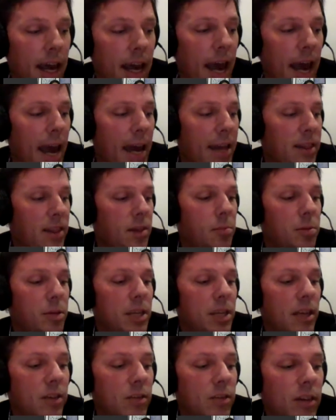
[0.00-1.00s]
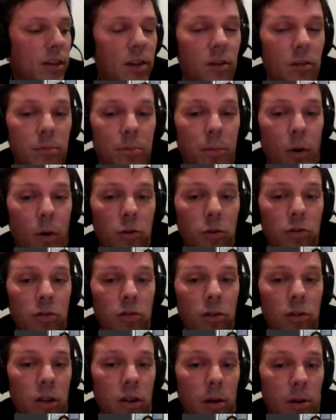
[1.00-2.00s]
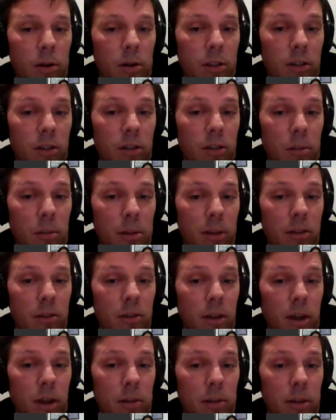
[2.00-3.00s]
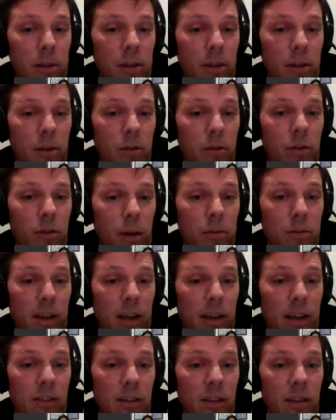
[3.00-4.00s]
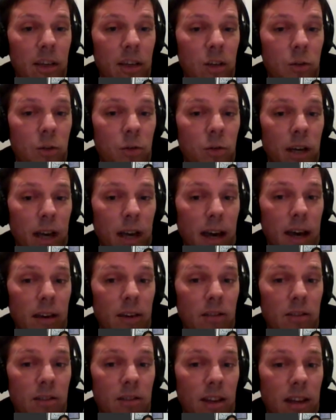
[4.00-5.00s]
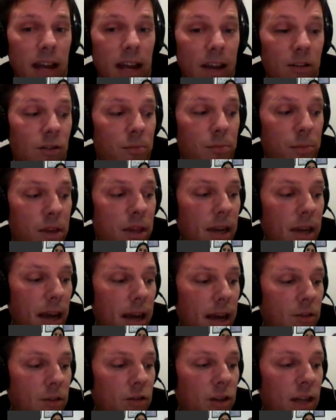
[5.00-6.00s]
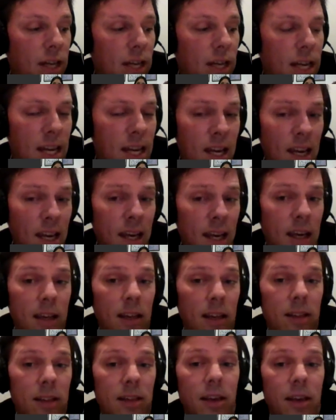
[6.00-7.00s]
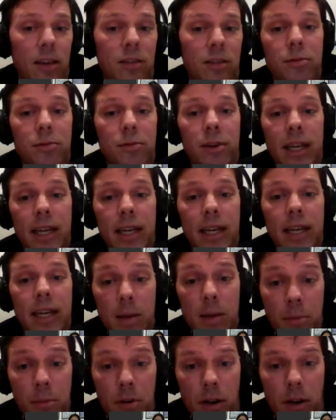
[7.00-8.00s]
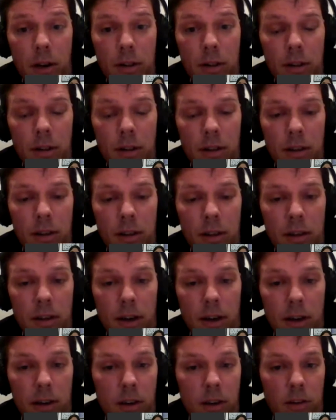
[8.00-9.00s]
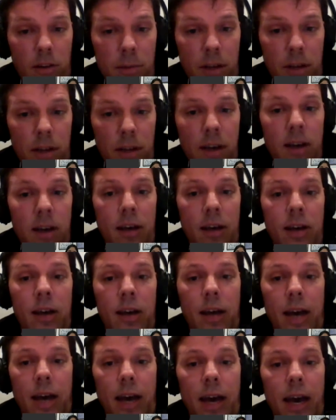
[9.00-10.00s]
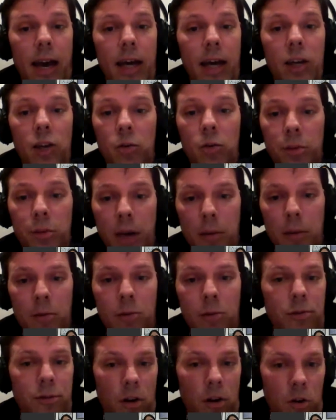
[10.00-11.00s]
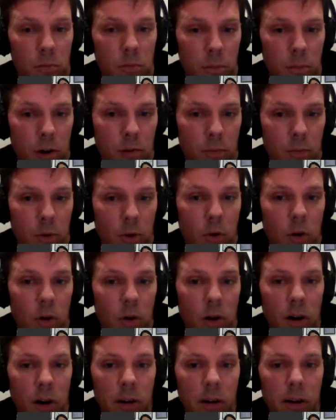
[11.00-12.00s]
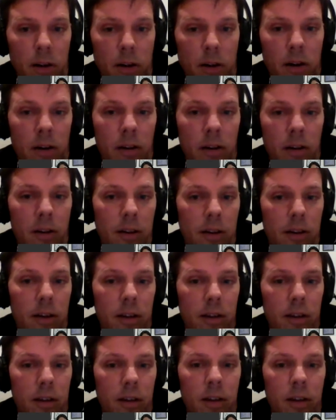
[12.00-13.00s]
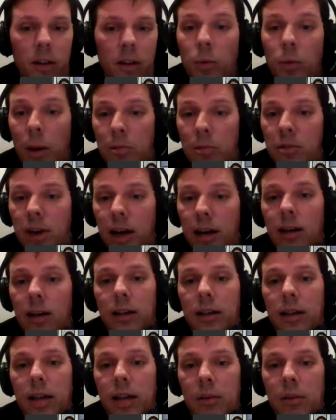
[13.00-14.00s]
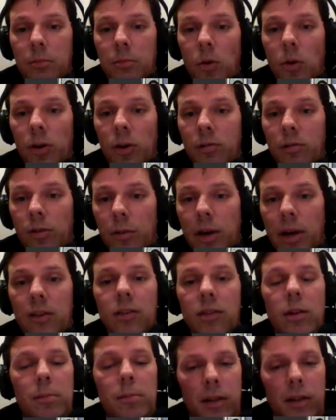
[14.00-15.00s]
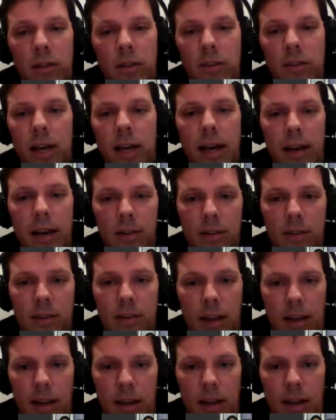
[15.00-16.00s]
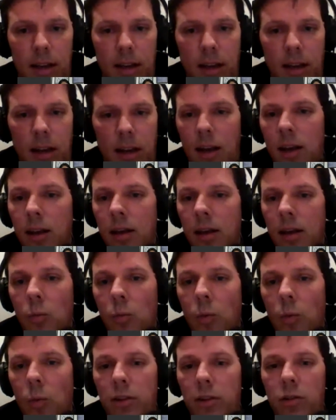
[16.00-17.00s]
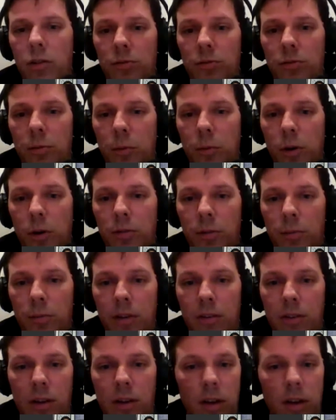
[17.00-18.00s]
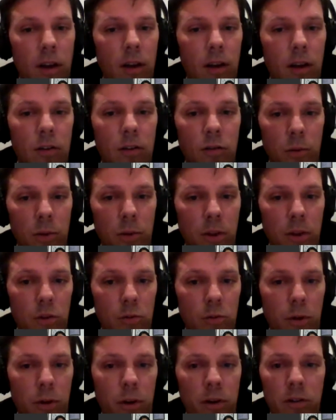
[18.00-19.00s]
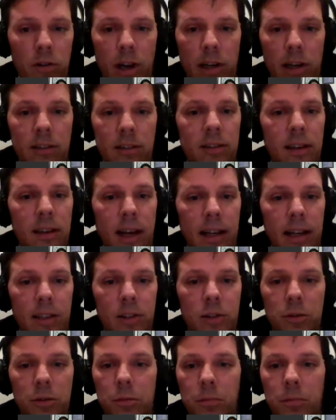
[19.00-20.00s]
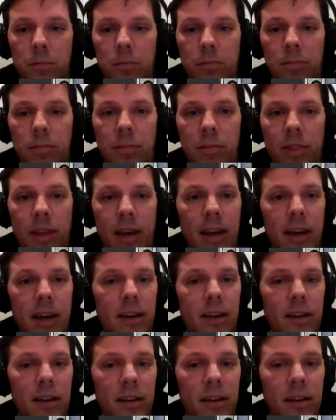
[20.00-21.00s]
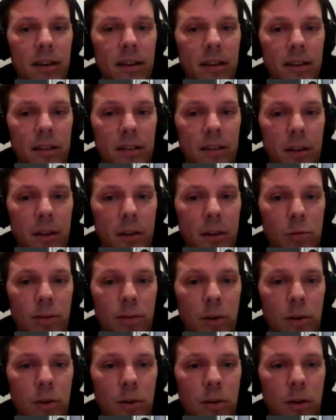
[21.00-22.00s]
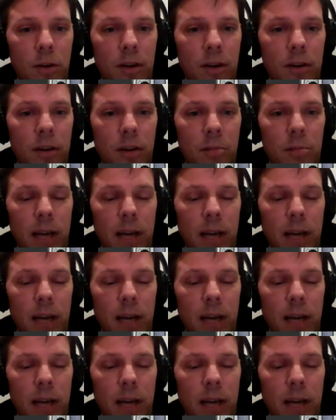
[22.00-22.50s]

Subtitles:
at the PhD portal, www.jobs.ac.uk/PhD. There's a free ebook on the topic. You'll be able to follow much more on the website and get more information about the sites and where to look for more information. So with those words, I'd just like to thank the three of you on